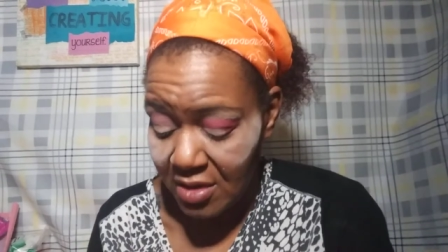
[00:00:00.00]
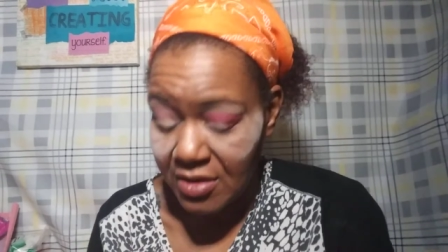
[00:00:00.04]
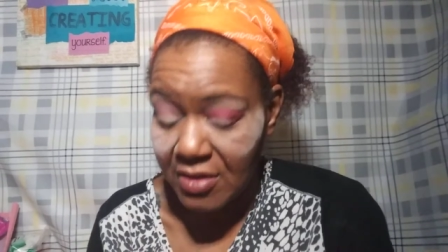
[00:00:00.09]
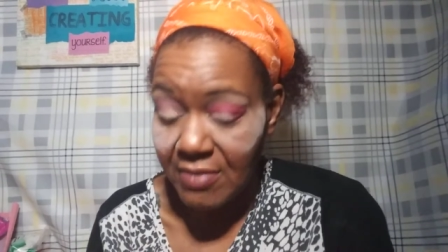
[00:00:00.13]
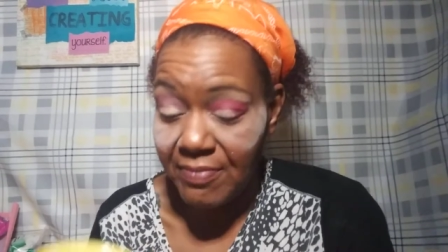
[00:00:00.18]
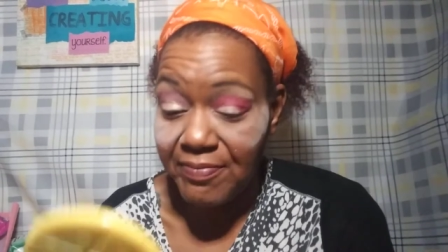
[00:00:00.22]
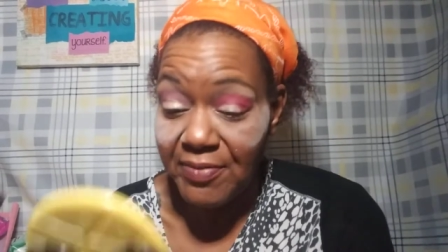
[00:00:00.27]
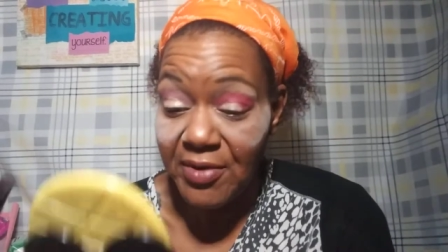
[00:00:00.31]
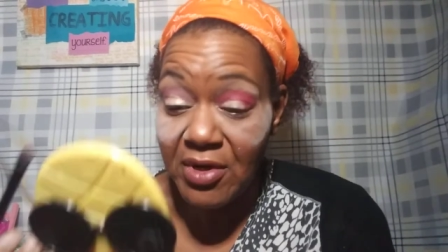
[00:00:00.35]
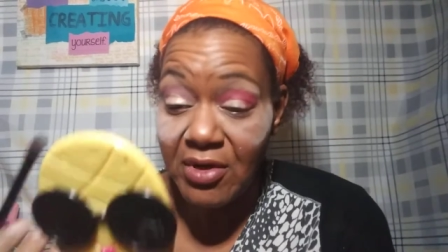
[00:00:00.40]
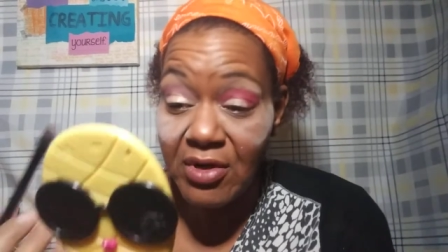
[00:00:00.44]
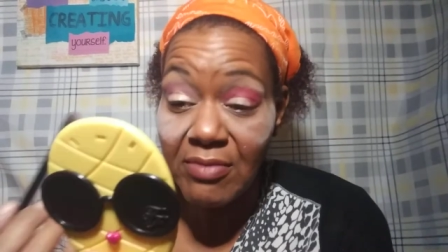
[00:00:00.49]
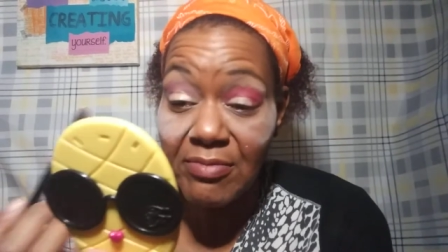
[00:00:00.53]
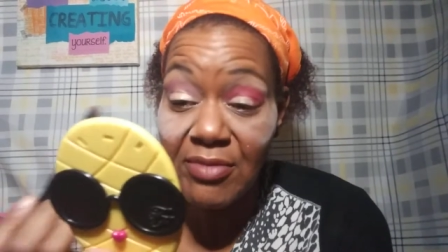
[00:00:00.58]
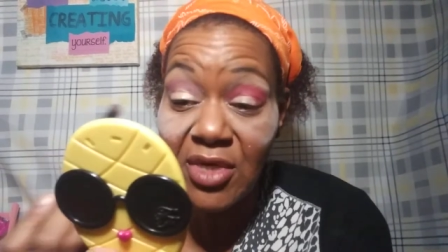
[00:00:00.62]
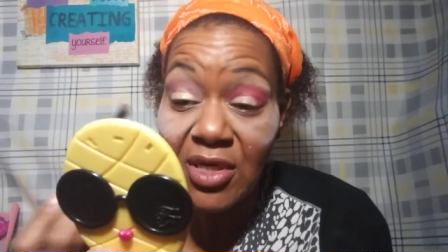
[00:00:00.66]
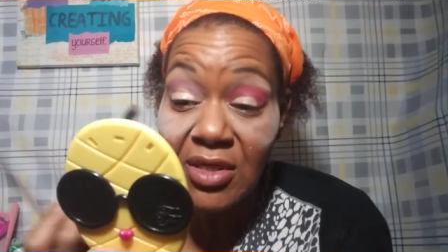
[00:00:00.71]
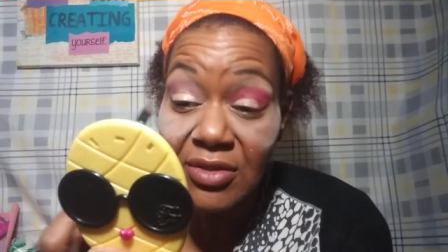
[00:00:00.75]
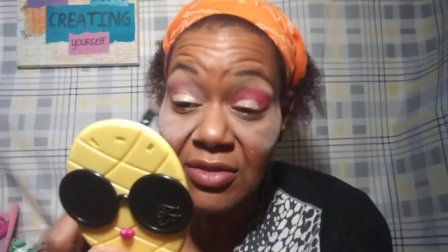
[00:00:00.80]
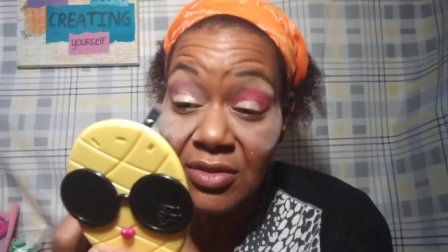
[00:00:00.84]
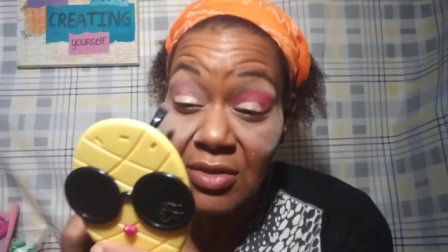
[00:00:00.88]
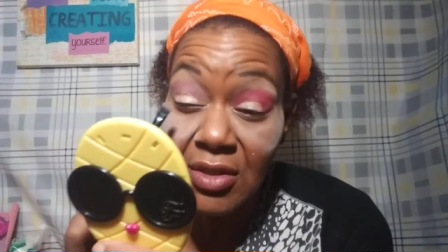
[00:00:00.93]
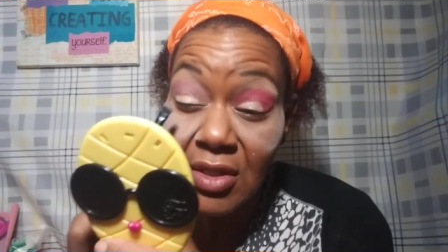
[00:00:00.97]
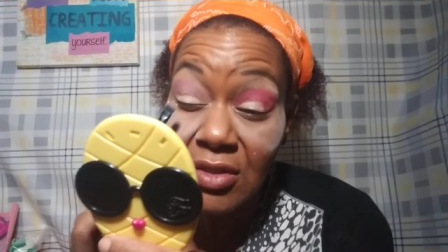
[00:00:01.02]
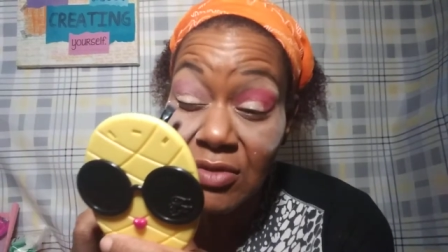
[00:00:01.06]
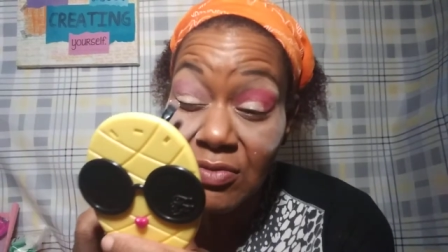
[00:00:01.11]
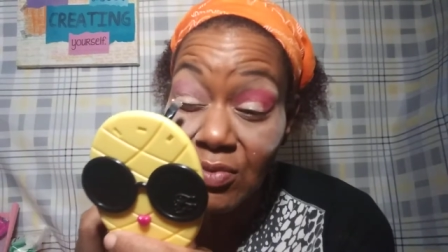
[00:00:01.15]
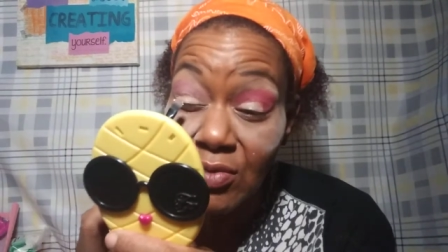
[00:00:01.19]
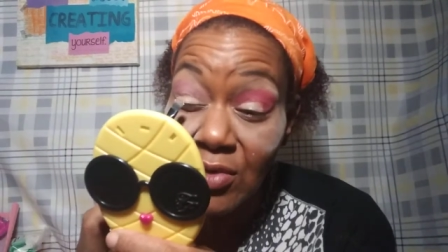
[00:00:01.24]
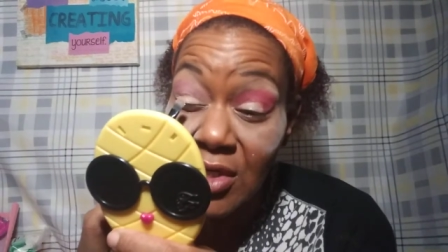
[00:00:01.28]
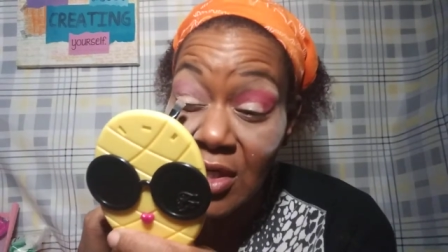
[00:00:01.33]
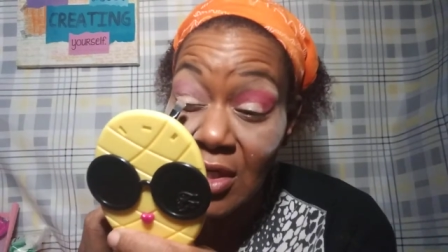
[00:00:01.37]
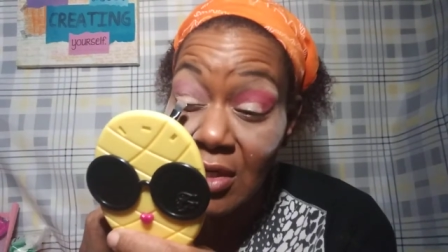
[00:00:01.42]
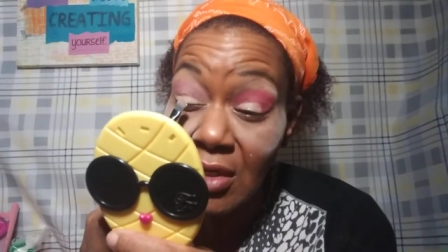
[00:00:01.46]
The fear in me is, is
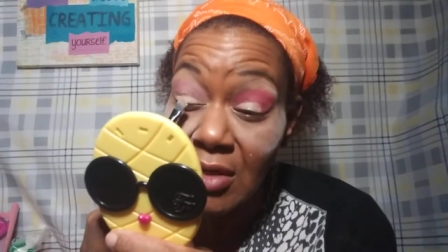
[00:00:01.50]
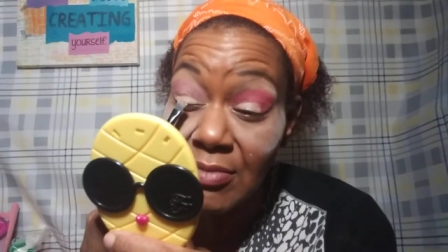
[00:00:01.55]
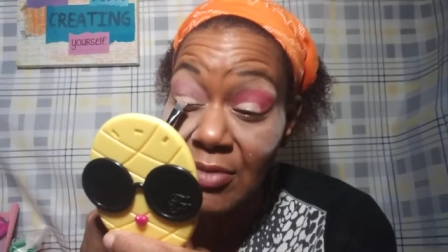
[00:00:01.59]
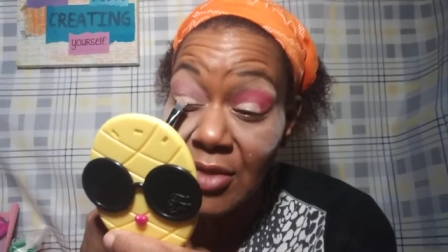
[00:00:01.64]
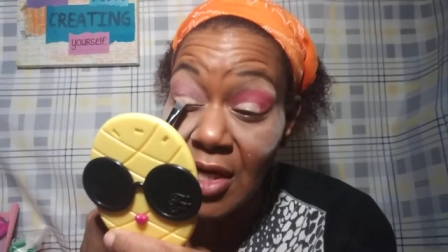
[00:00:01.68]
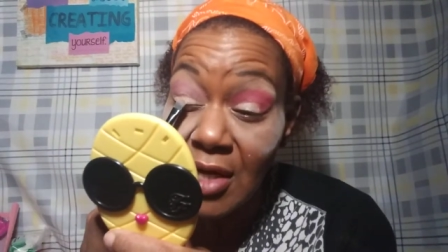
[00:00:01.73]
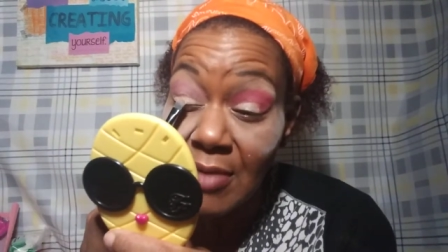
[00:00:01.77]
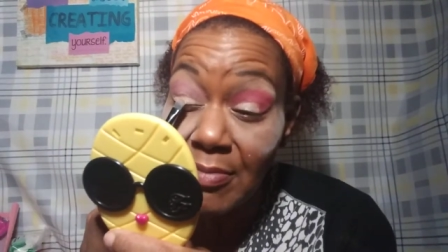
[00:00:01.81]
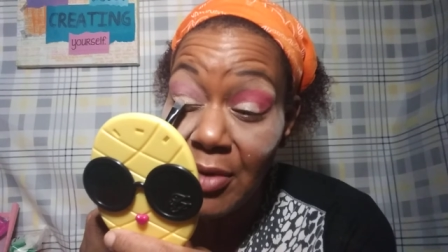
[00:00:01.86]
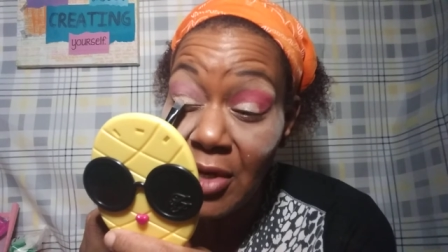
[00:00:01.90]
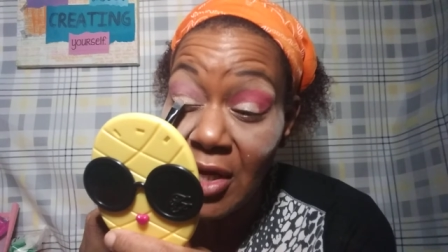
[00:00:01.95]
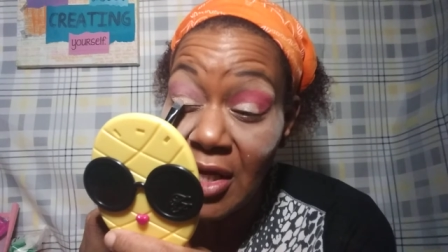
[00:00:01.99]
real. I'm not